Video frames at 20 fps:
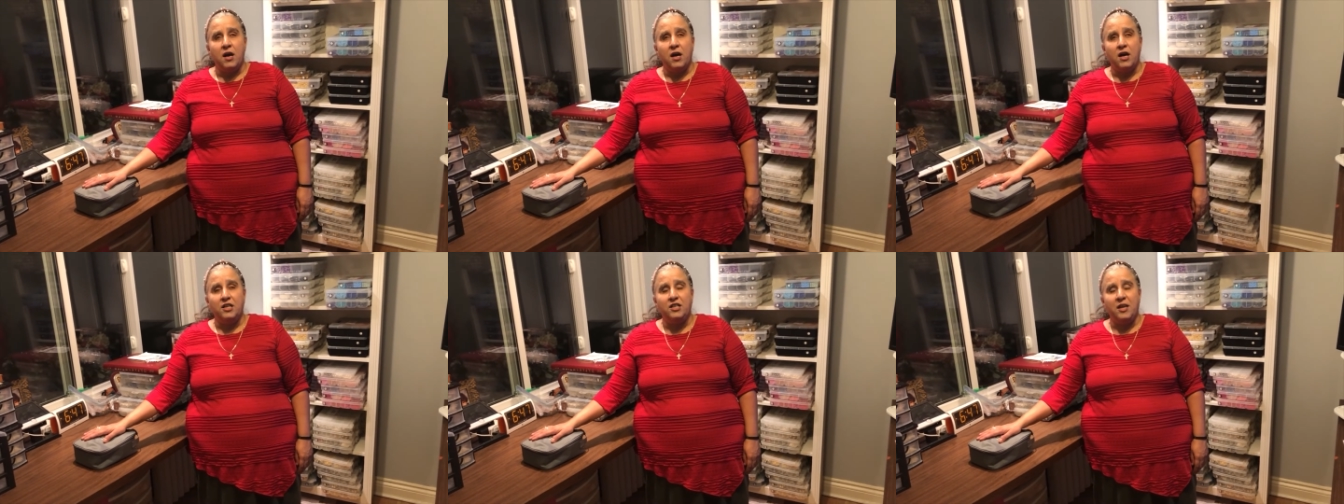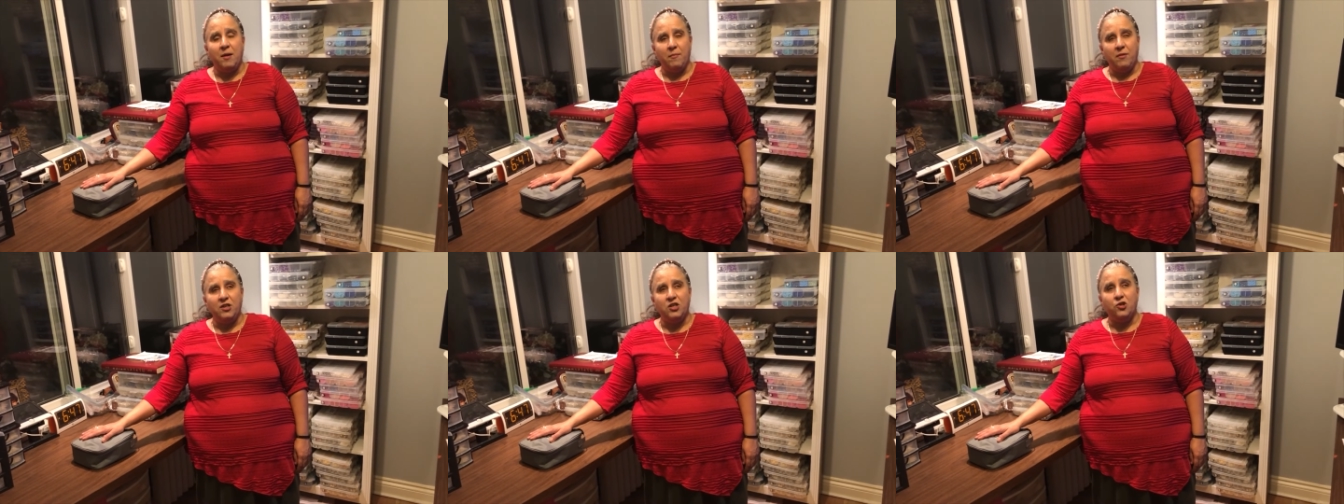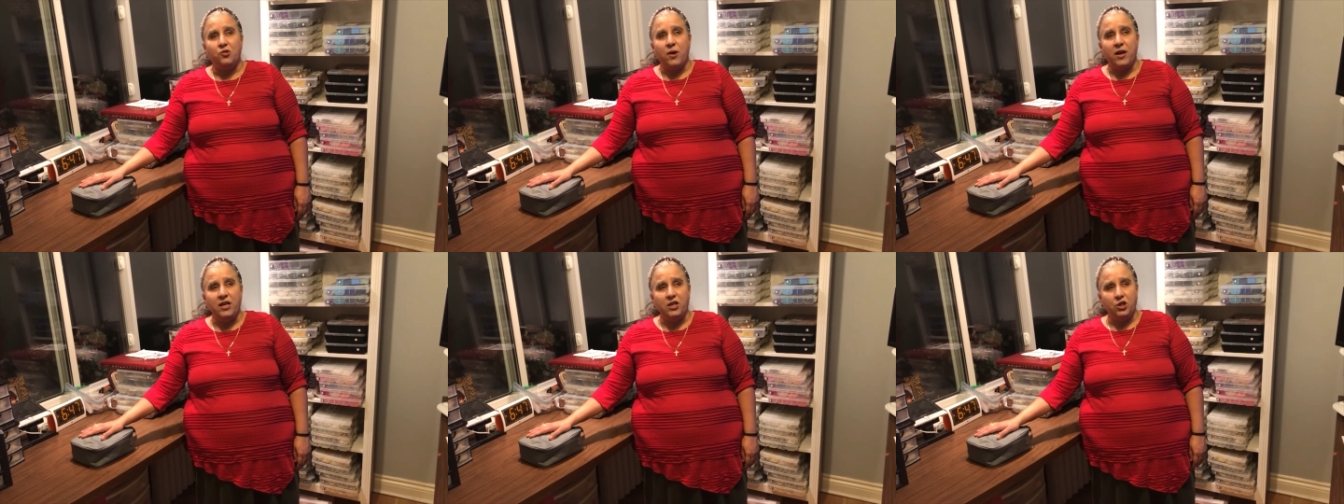a
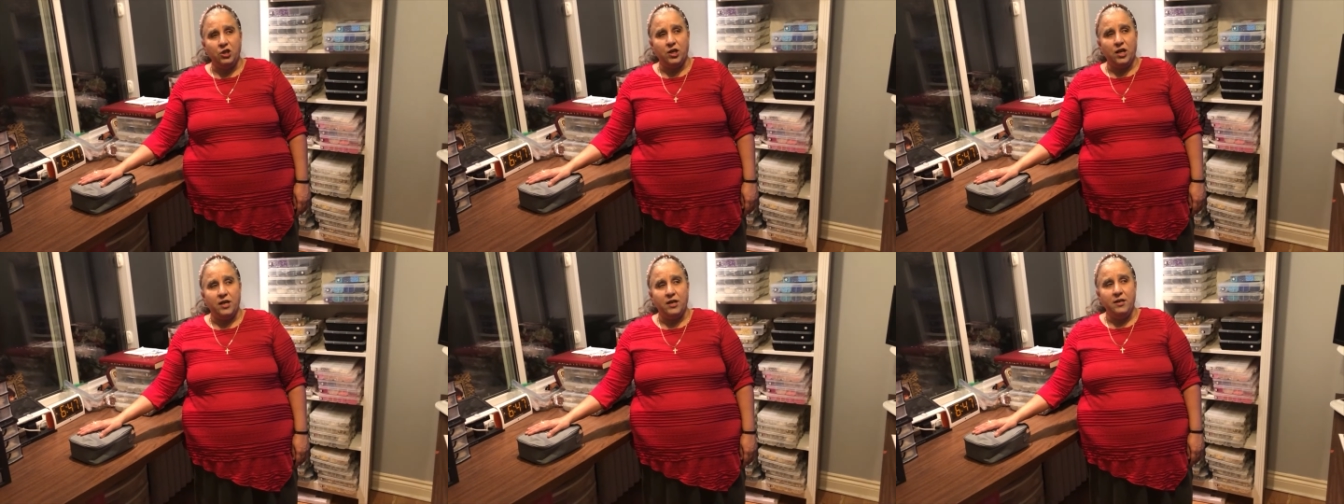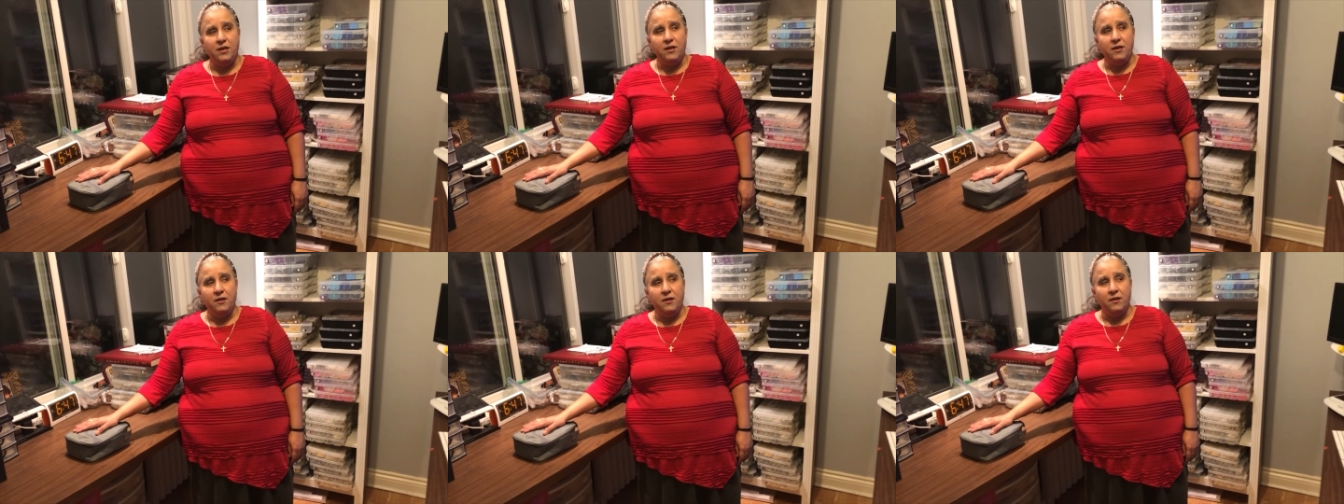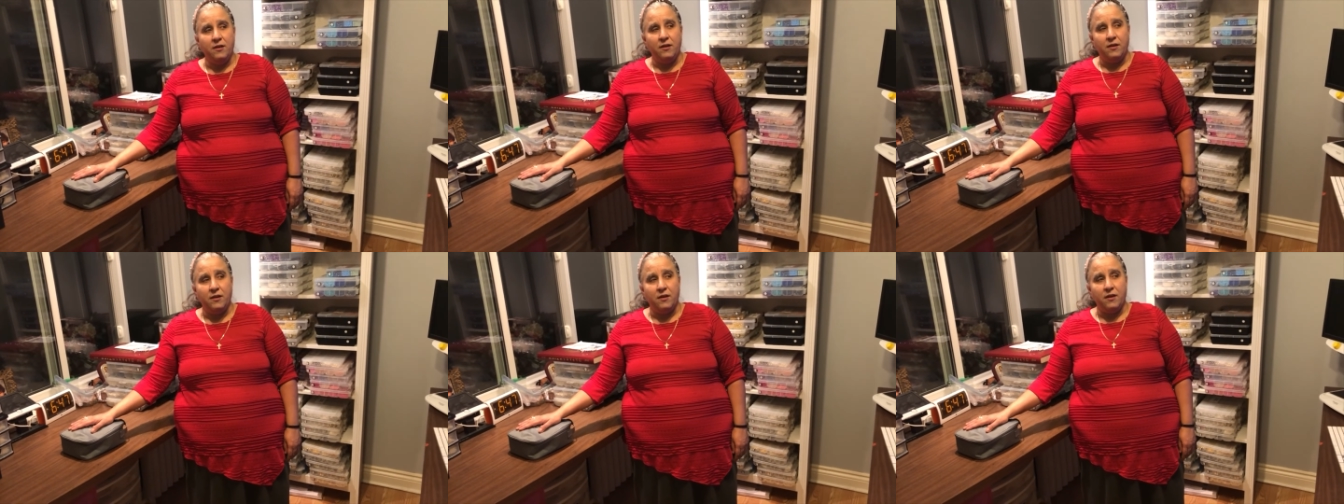demonstration
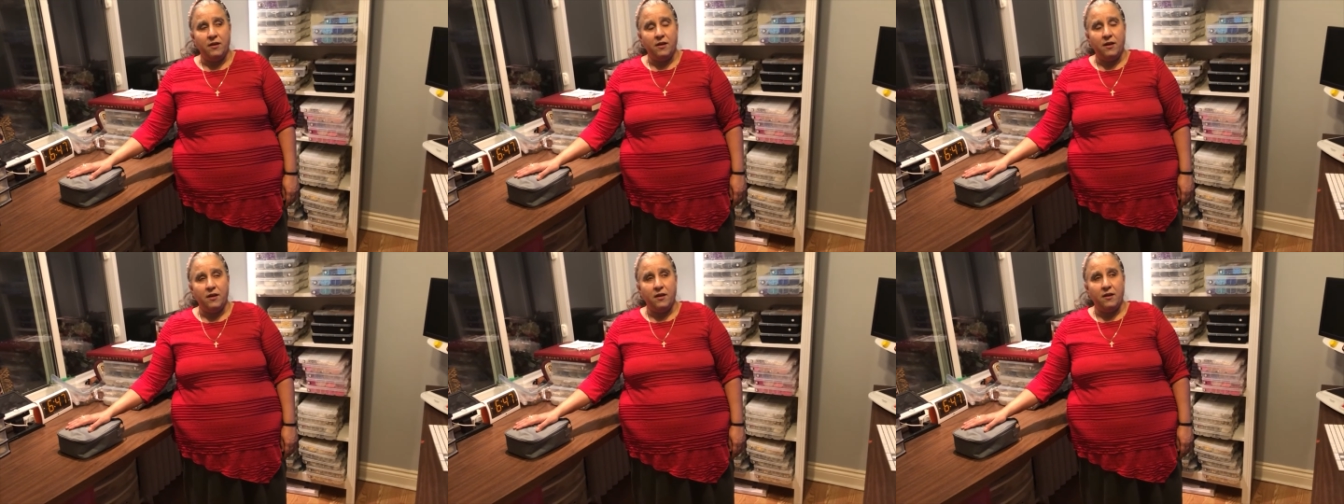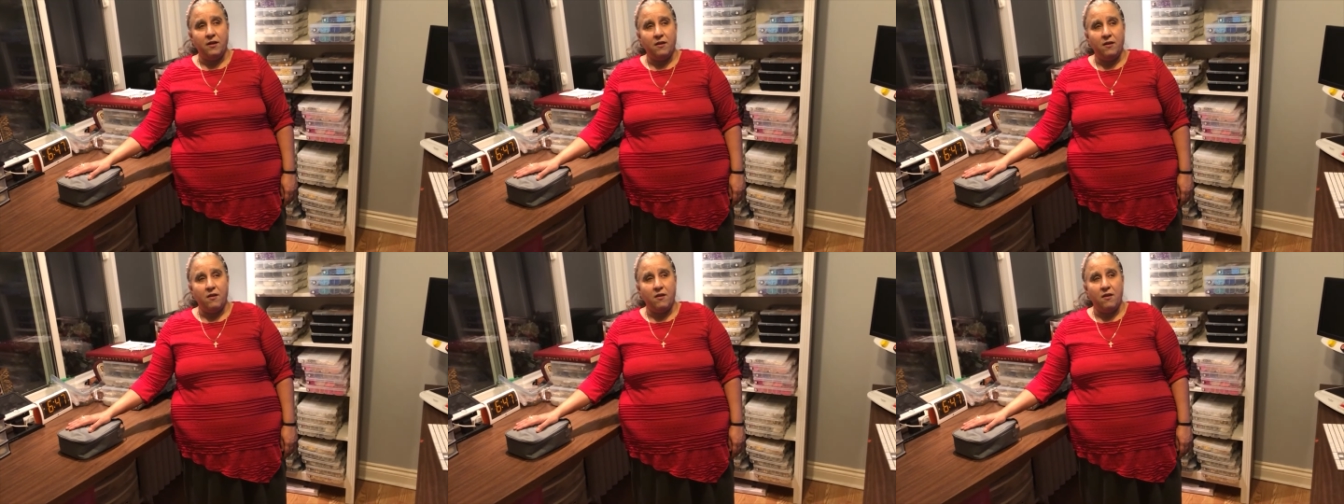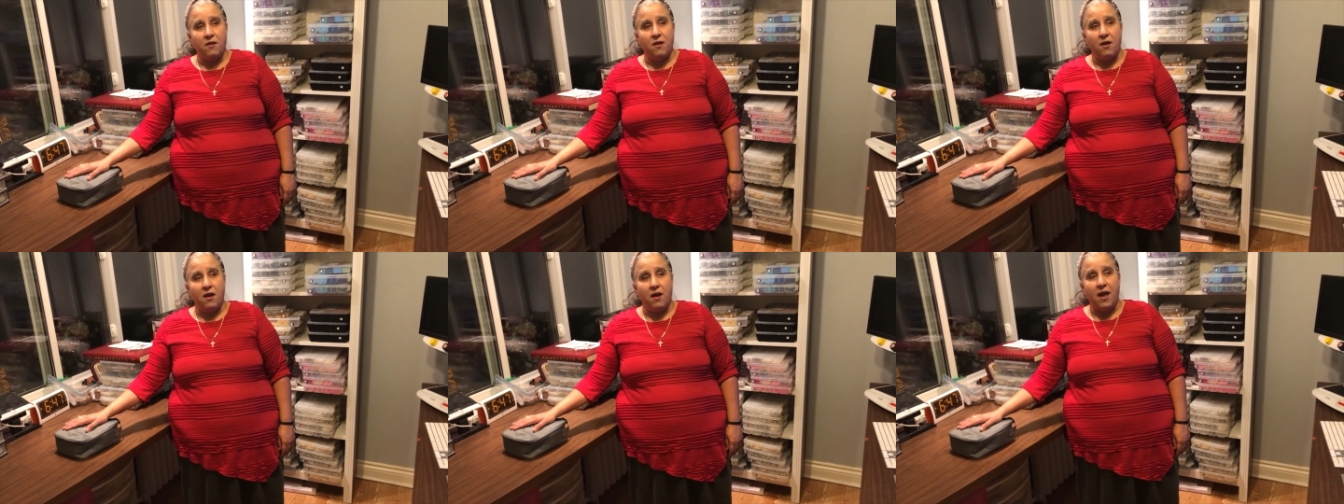
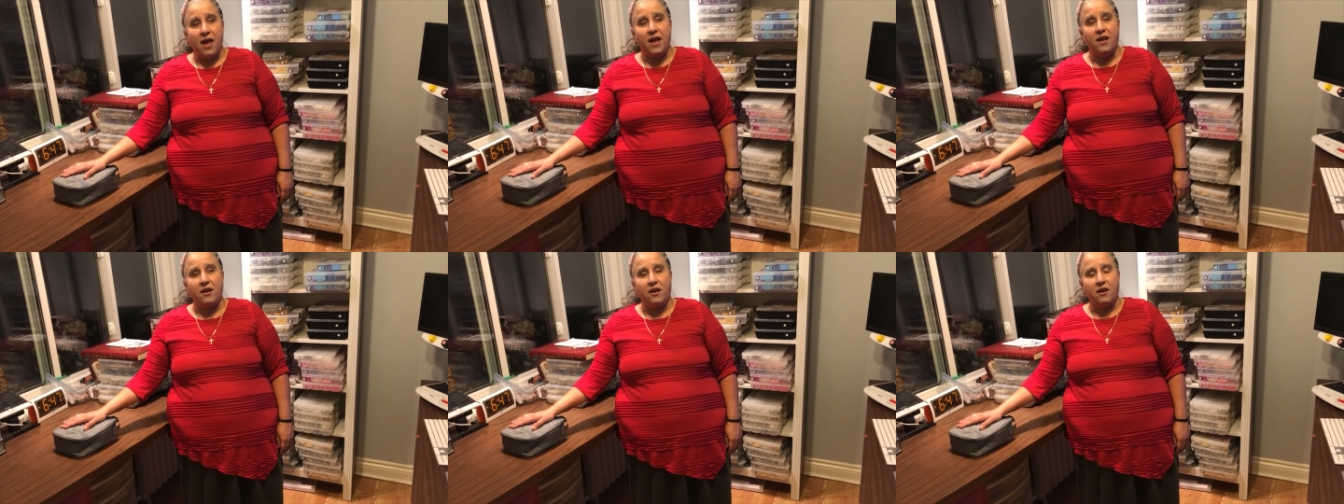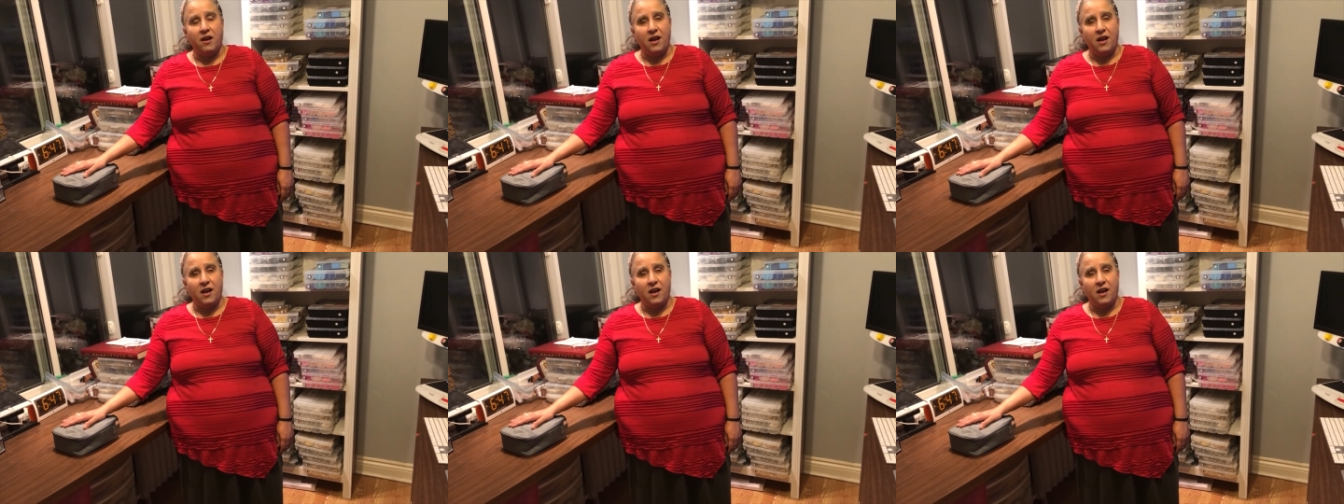and an